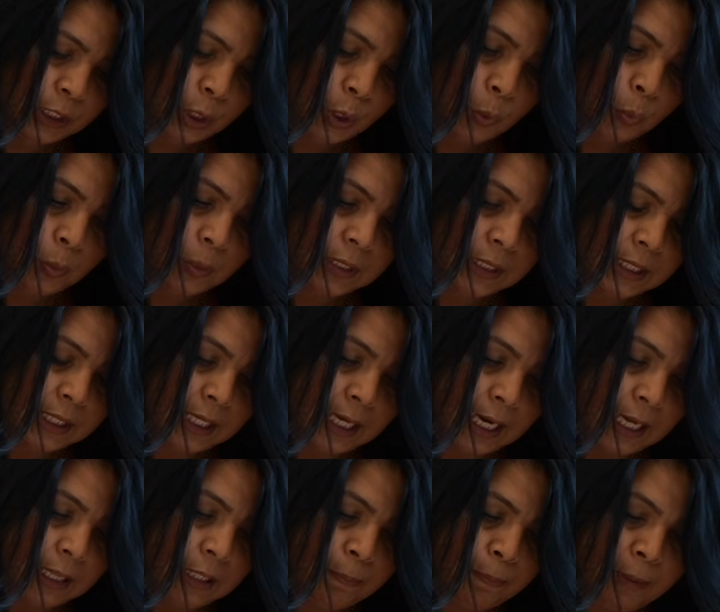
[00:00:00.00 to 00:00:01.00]
holds the
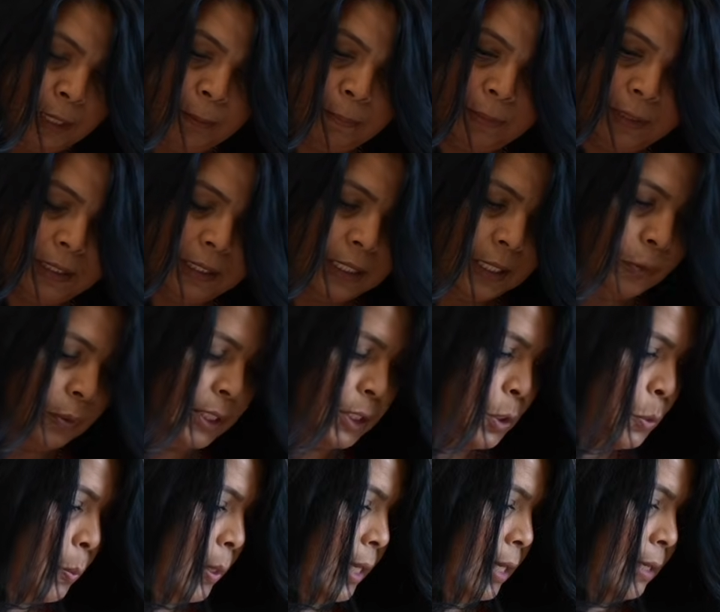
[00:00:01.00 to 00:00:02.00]
other paper down
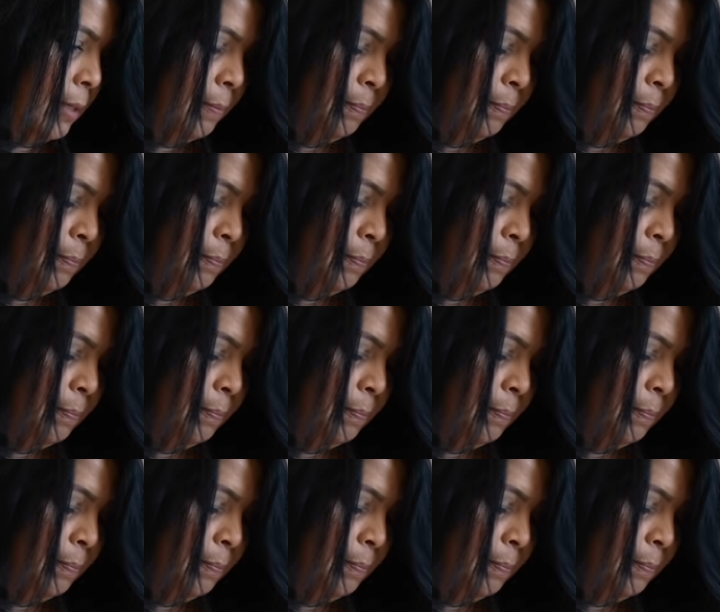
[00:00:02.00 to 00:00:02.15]
as well.